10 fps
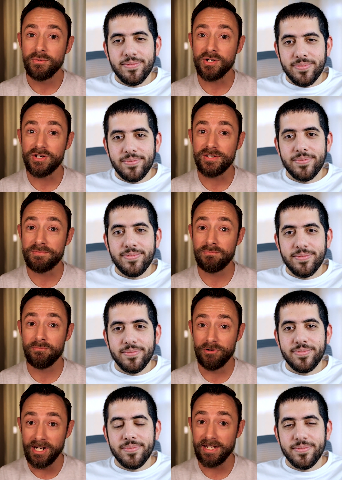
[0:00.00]
Speaker 1: which is
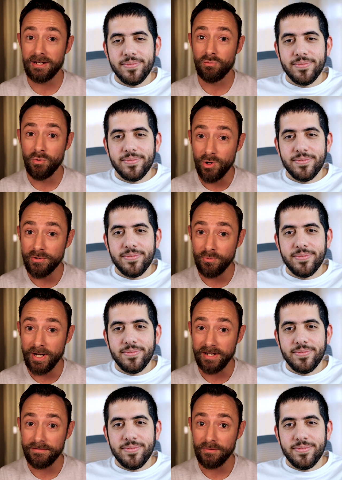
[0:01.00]
really a world
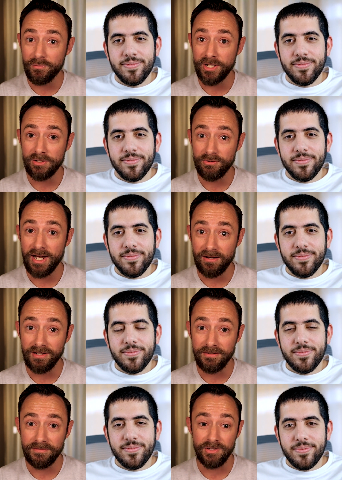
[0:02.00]
away from where you now
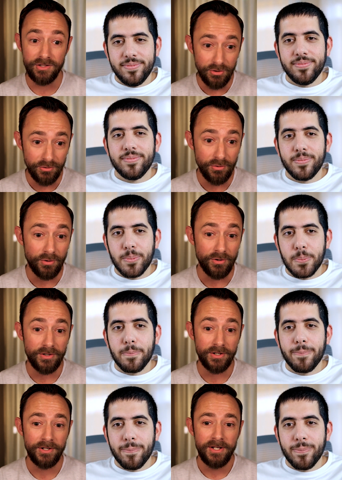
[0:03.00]
live in New
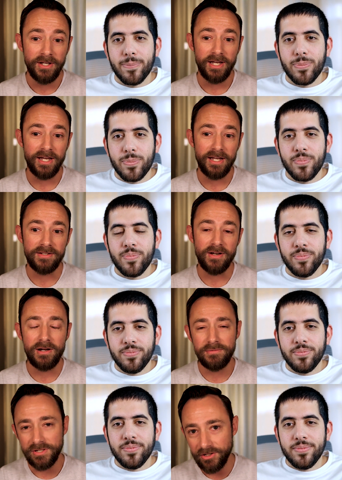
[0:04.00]
York. And
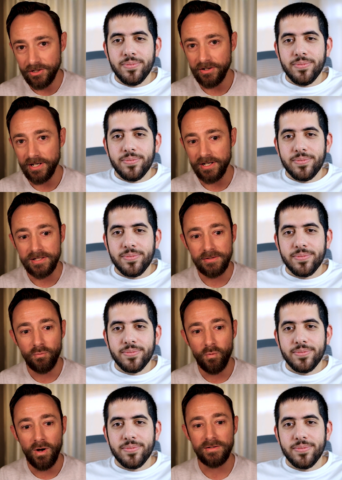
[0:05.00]
I was curious,
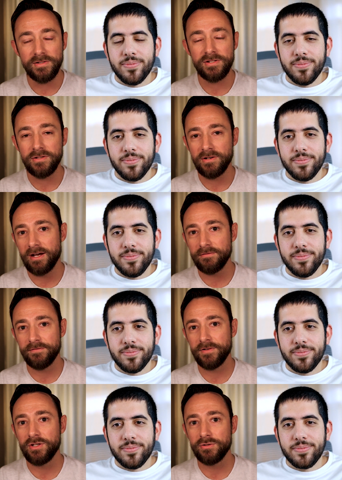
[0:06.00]
what stood out
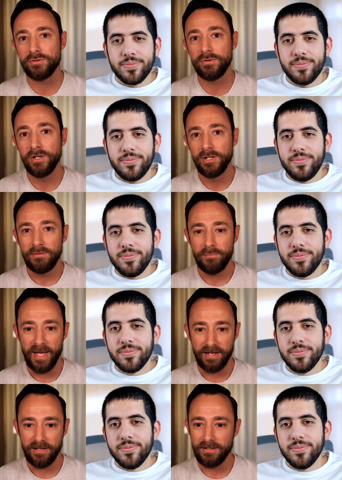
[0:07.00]
for you
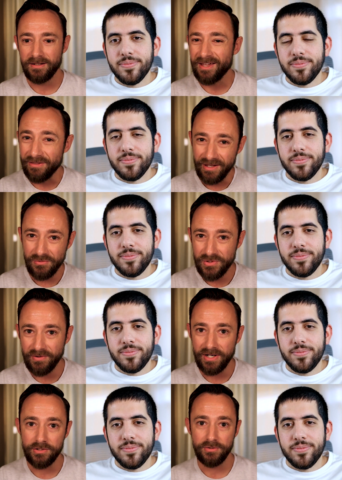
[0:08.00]
back in, I think it was
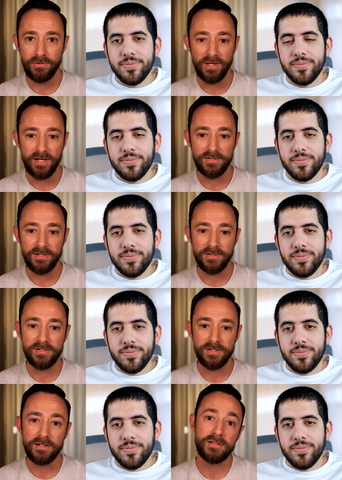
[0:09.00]
around
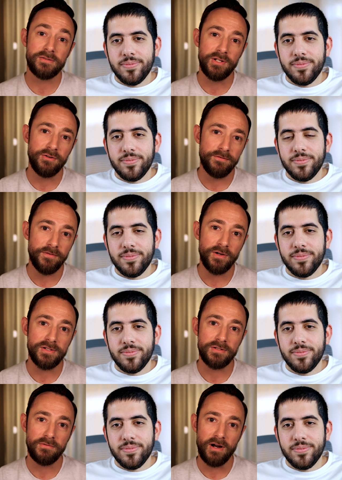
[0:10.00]
2006 when you
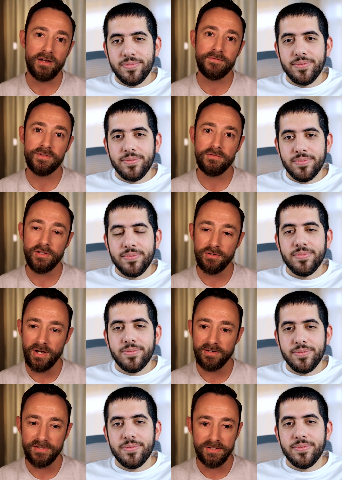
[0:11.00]
first arrived in the
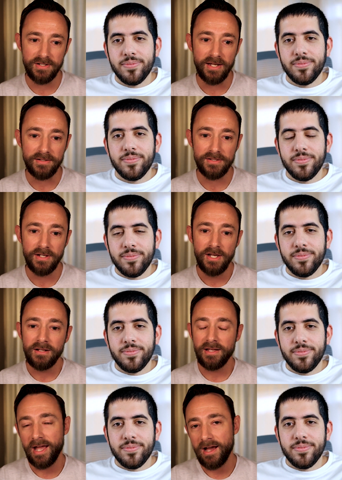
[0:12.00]
United States, like